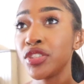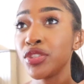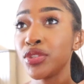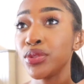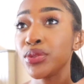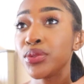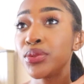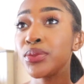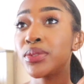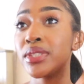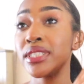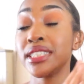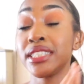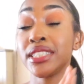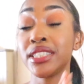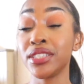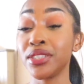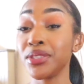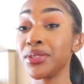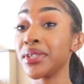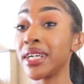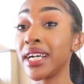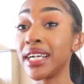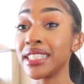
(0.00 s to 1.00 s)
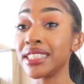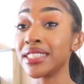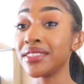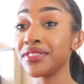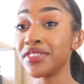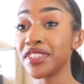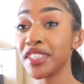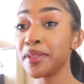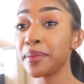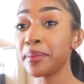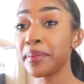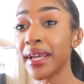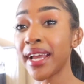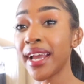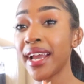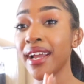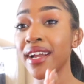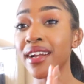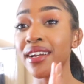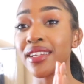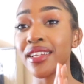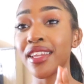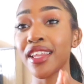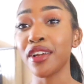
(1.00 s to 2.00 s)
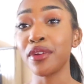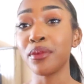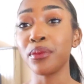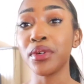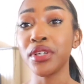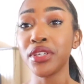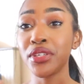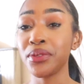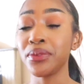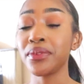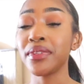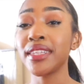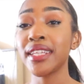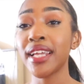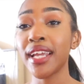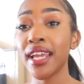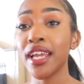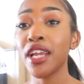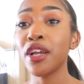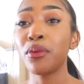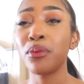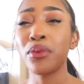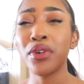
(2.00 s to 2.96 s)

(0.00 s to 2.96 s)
to see you guys' feedback and like what you think,